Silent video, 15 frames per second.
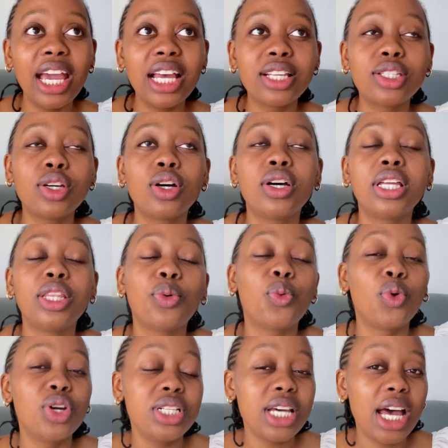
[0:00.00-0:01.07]
So the
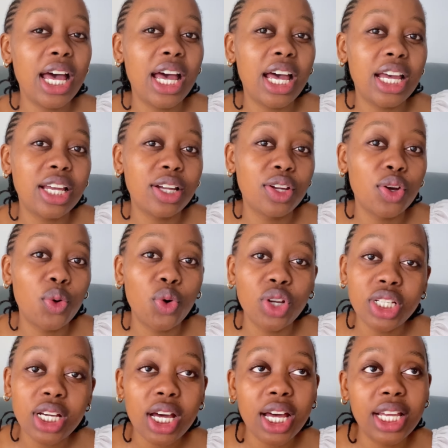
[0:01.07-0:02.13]
water, your
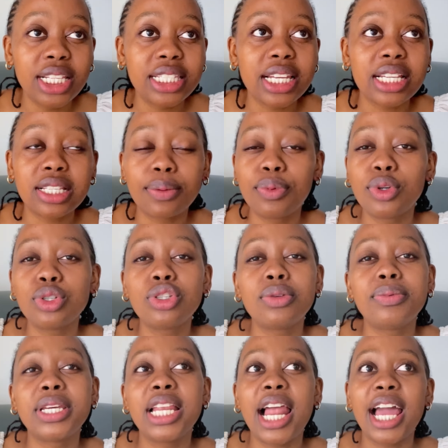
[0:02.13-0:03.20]
waters are supposed to
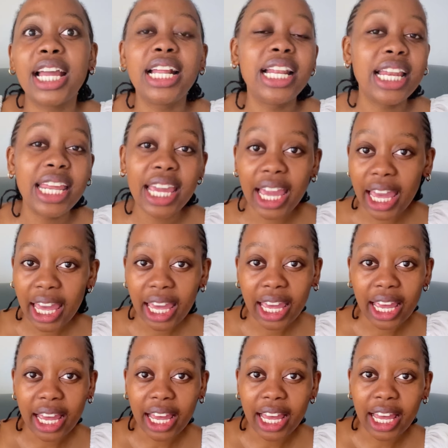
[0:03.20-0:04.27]
be like clear,
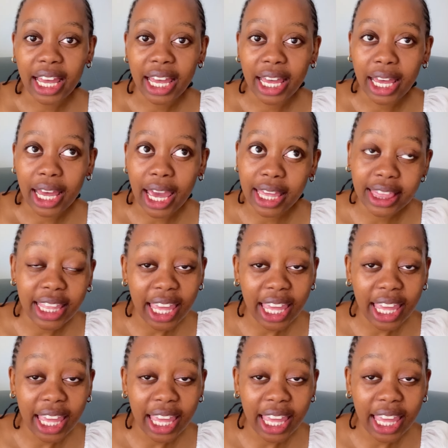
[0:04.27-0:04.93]
I